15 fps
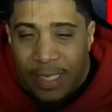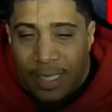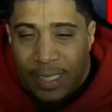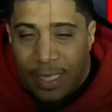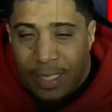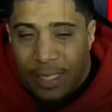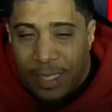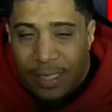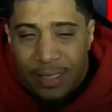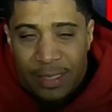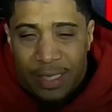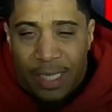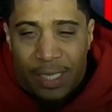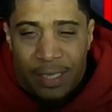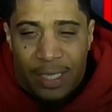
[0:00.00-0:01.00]
And like I
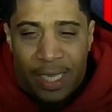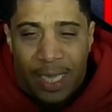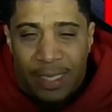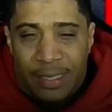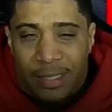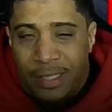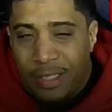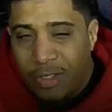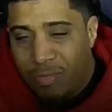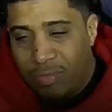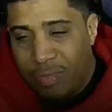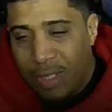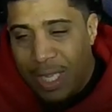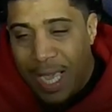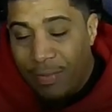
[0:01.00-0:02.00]
said, I I
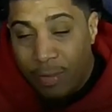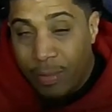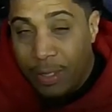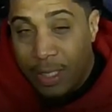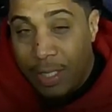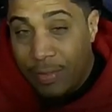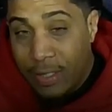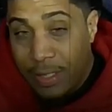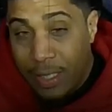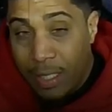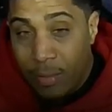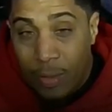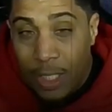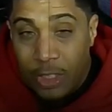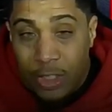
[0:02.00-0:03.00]
after we left, I said
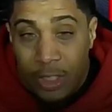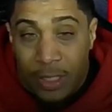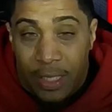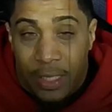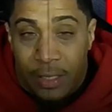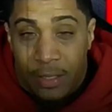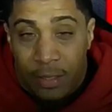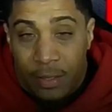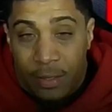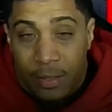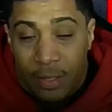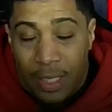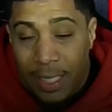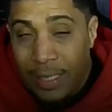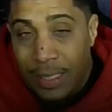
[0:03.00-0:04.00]
I'd watch it again.
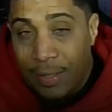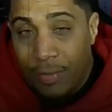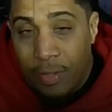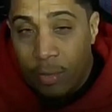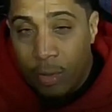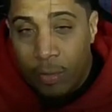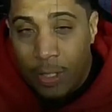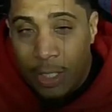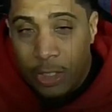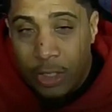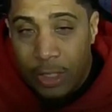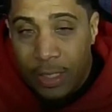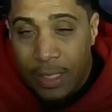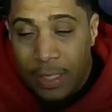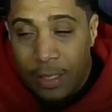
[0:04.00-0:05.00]
I definitely would watch it
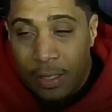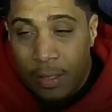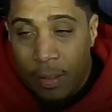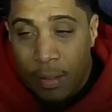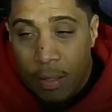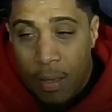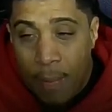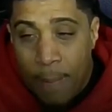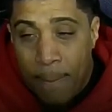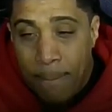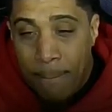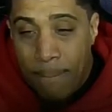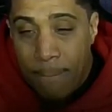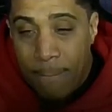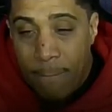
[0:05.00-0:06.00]
again. Um,
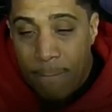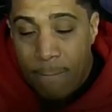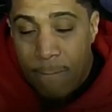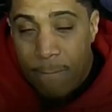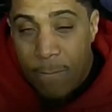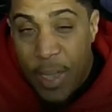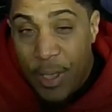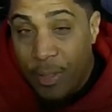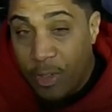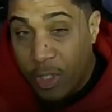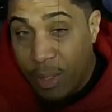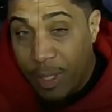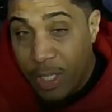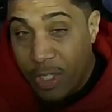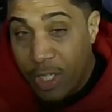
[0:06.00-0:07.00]
and there's
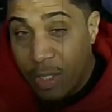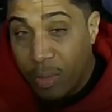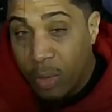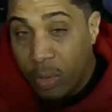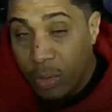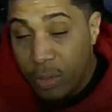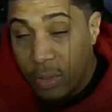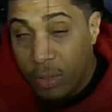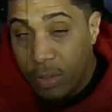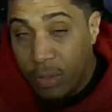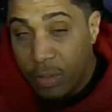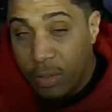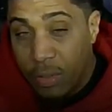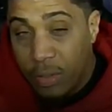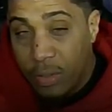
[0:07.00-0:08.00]
gonna be a sequel.
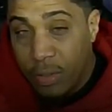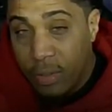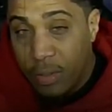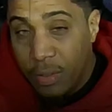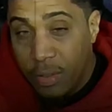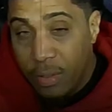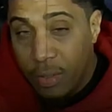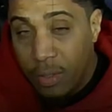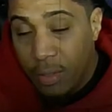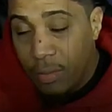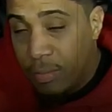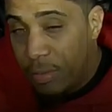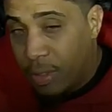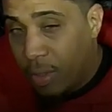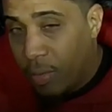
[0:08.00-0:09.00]

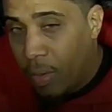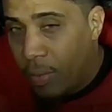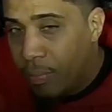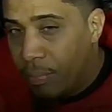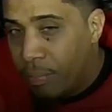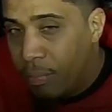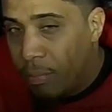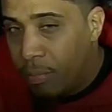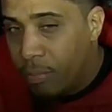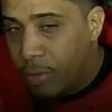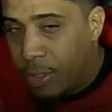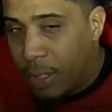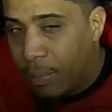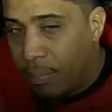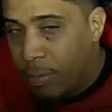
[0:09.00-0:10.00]
So,
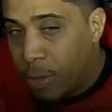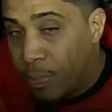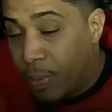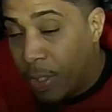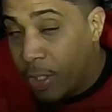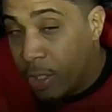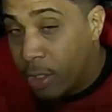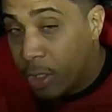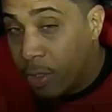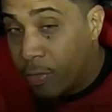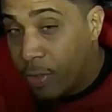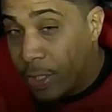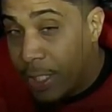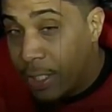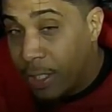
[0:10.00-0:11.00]
st- spoiler alert for
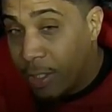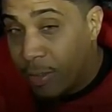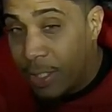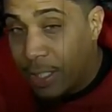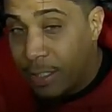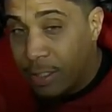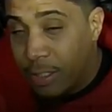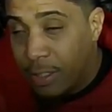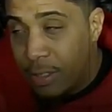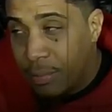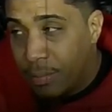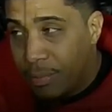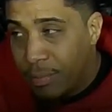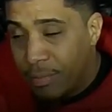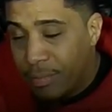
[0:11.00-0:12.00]
the end of the credits.
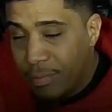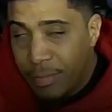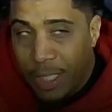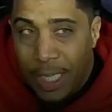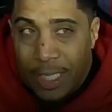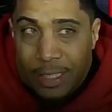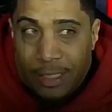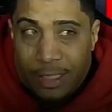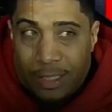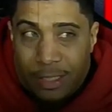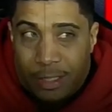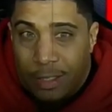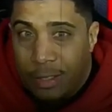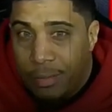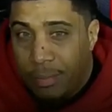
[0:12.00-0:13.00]
It's